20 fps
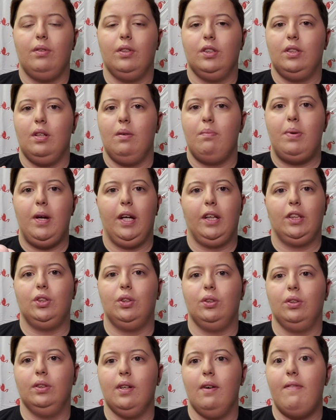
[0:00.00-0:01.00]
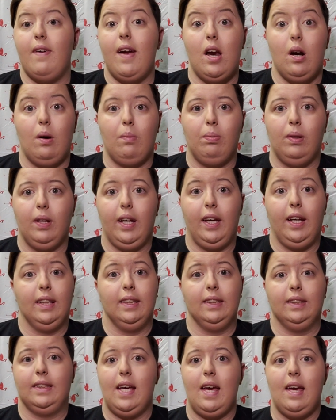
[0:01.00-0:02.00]
there was pictures of
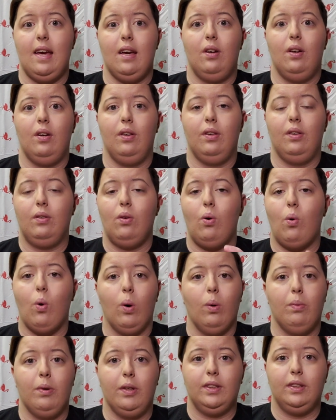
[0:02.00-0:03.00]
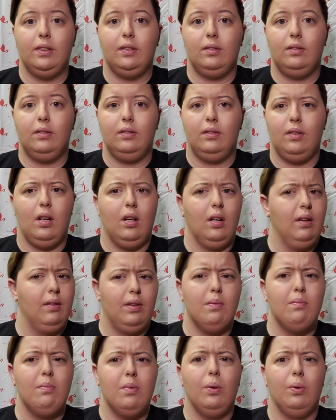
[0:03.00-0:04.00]
airplanes and orbit,
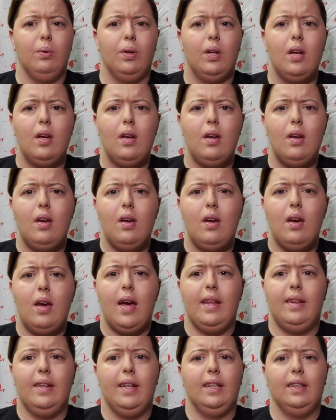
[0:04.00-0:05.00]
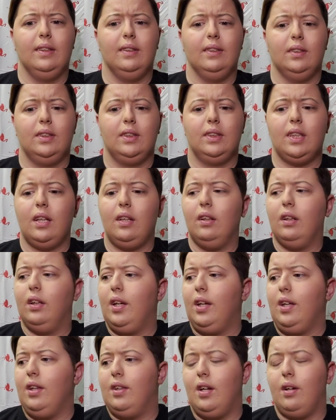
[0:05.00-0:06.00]
the moon, and then
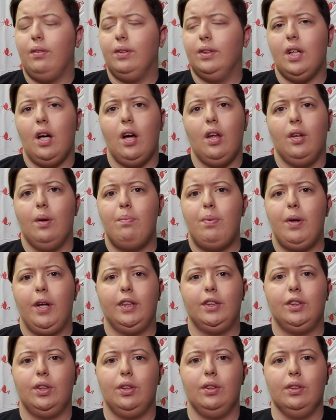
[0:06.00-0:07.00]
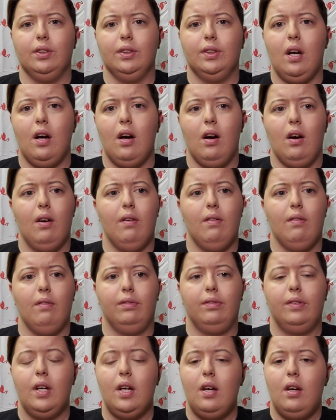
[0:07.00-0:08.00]
suddenly there was other pictures
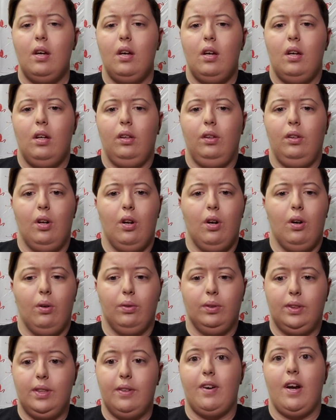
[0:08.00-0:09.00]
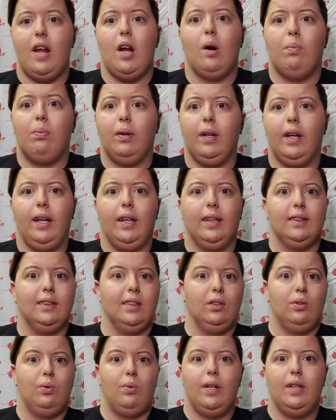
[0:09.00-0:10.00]
of, you know, different airplanes
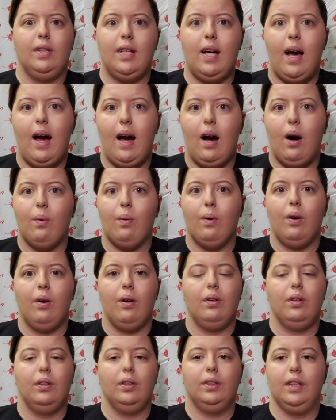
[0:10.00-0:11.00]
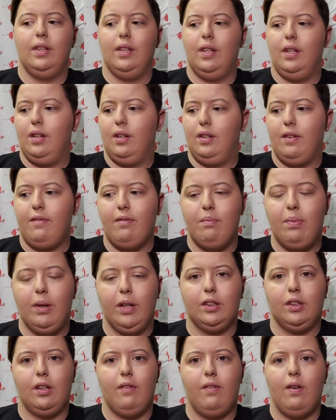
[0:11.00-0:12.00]
and twin towers, and then a different
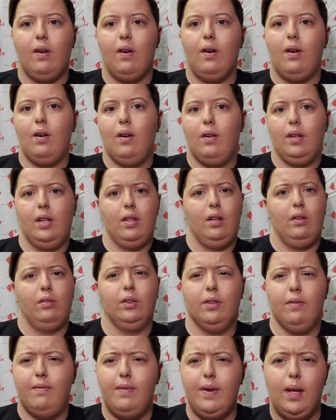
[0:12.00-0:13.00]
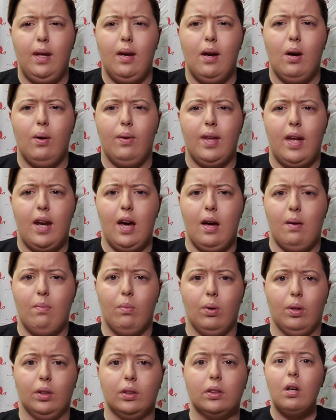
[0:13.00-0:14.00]
picture of her, and then there was a video that had
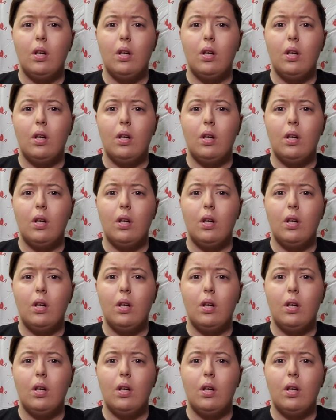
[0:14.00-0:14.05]
Morse